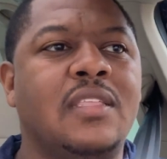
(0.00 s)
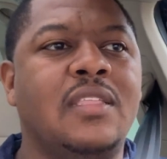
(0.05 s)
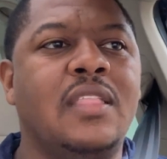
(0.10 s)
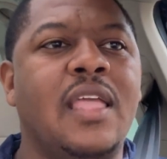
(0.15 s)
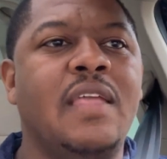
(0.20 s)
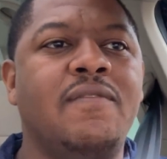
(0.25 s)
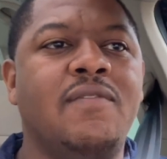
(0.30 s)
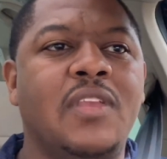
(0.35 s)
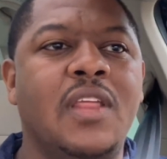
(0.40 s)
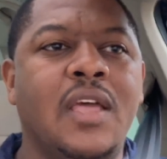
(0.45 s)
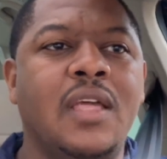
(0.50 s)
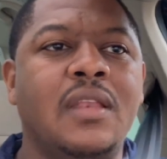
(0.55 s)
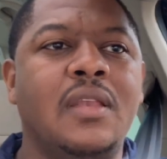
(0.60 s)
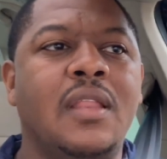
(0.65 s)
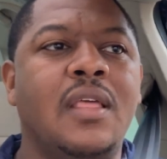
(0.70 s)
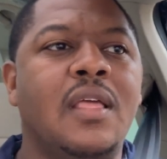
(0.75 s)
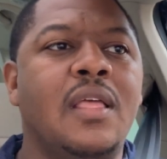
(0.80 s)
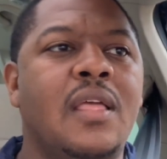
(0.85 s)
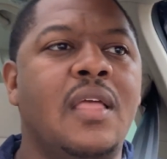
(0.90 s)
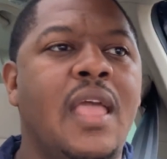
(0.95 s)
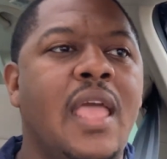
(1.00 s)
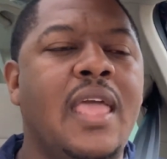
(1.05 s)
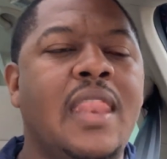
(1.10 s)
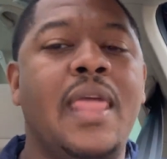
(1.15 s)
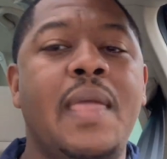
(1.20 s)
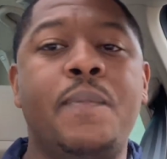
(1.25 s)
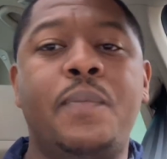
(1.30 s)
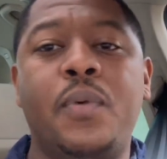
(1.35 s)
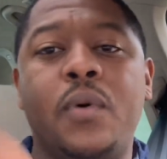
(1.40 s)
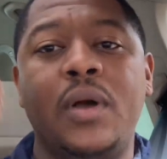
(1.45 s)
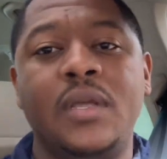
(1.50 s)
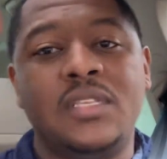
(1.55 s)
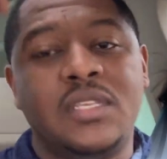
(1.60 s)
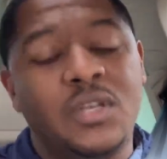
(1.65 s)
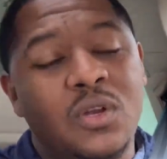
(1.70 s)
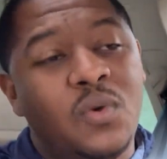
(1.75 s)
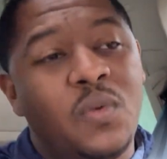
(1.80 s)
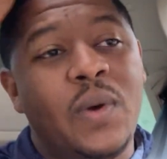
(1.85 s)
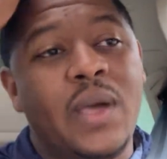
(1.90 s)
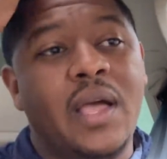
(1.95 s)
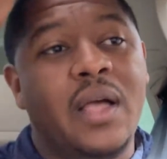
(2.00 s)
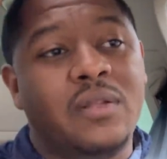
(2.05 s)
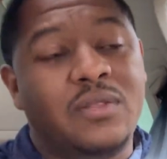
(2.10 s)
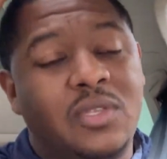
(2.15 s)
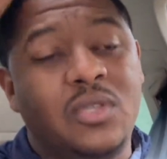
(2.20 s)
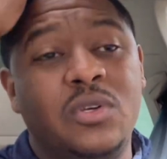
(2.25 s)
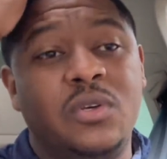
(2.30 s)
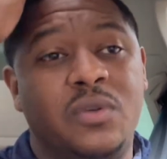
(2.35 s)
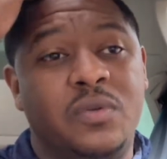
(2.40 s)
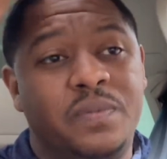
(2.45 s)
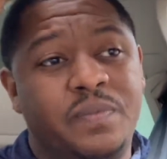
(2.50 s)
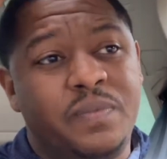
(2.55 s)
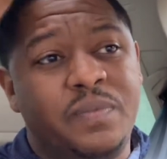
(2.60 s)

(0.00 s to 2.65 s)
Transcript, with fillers: that they've done, and they poisoned the well too